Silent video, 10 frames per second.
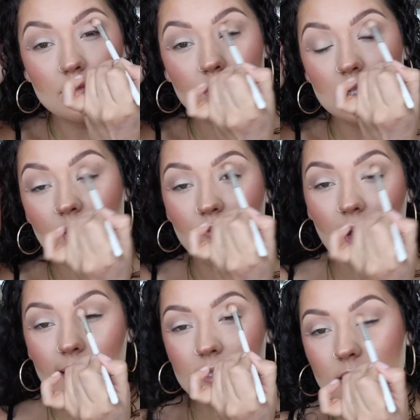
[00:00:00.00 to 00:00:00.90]

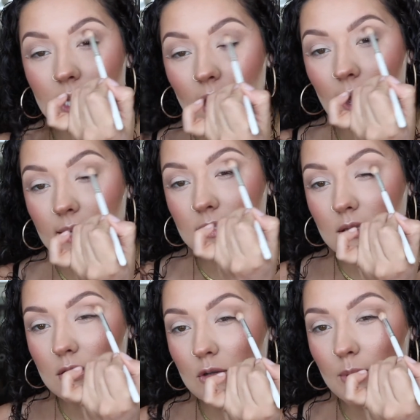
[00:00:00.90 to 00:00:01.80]
defines the eyes a
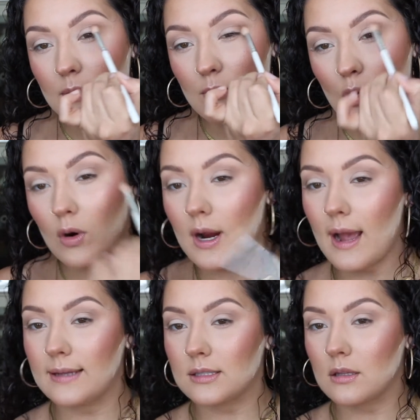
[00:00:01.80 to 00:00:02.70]
little bit more,
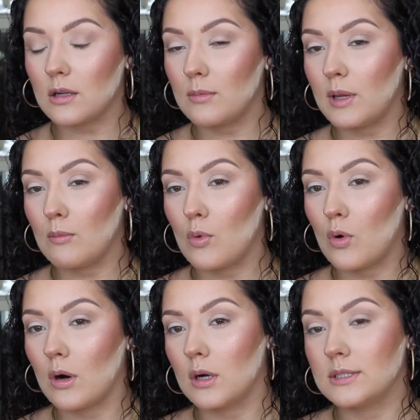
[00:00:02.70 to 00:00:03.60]
adds a little bit
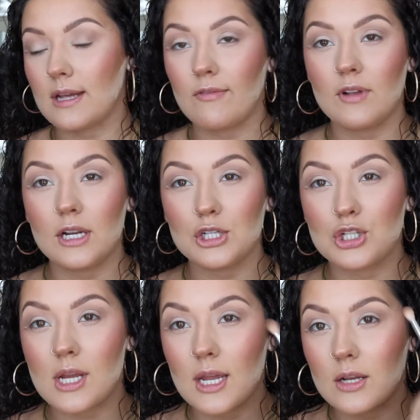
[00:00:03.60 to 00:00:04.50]
more
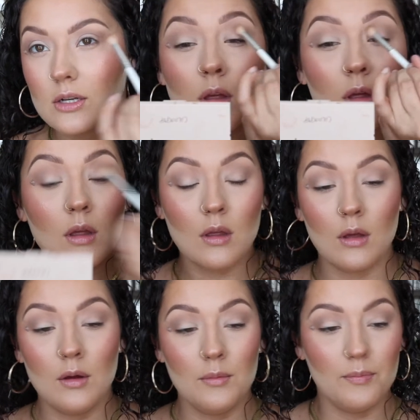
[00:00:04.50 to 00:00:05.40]
definition.
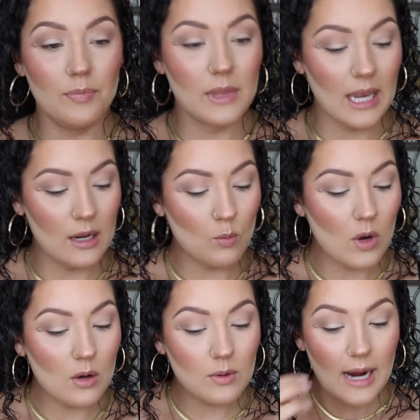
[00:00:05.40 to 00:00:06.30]
And
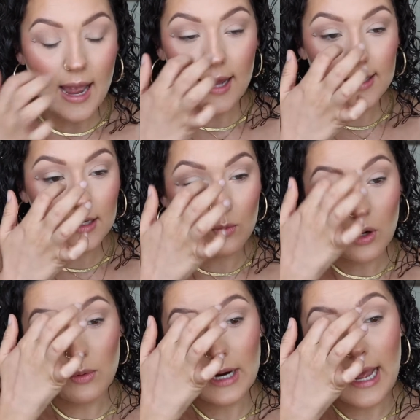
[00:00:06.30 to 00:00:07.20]
while we're
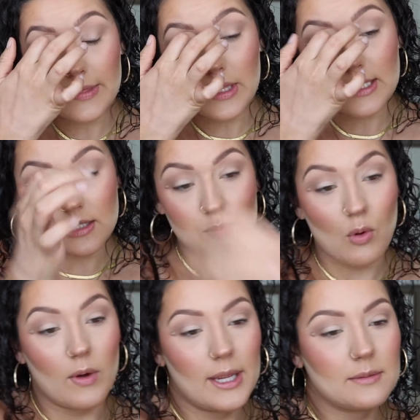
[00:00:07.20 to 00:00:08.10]
at this
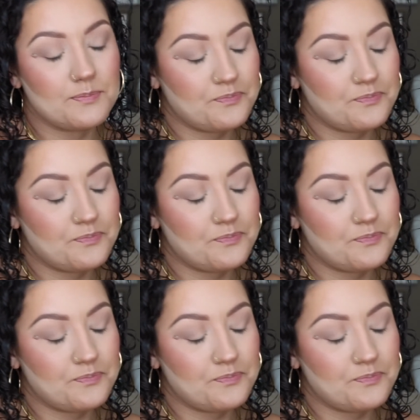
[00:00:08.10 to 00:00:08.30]
point,